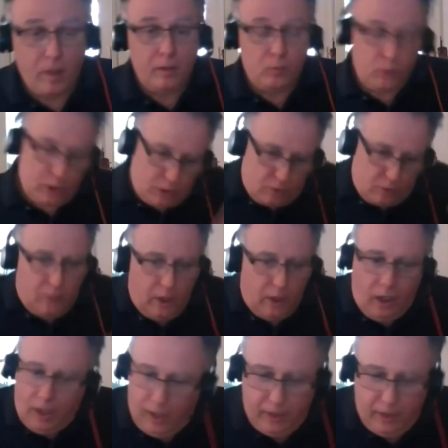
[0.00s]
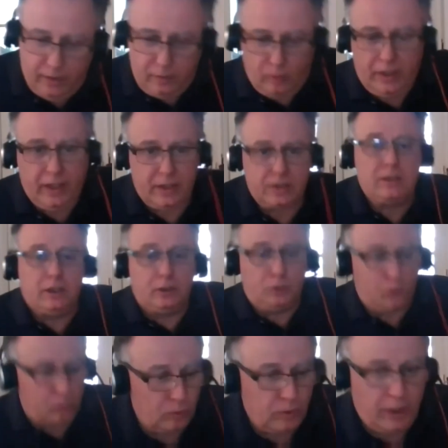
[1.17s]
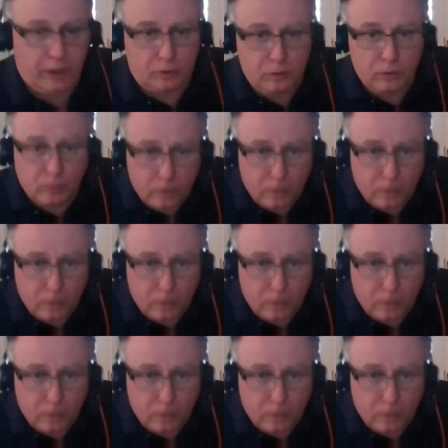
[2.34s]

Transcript: which I don't hesitate to do that too.